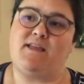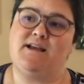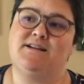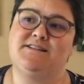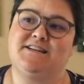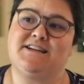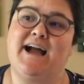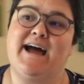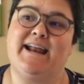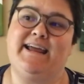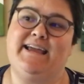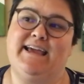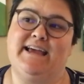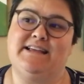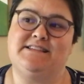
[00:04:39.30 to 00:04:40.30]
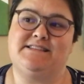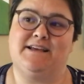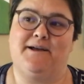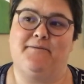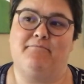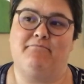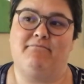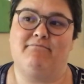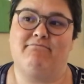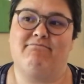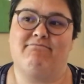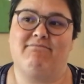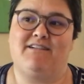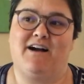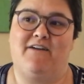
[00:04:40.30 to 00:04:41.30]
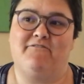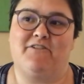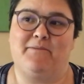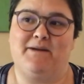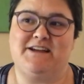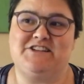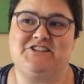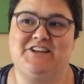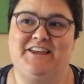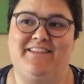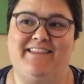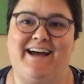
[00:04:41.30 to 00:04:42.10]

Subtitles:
to kind of get some confirmation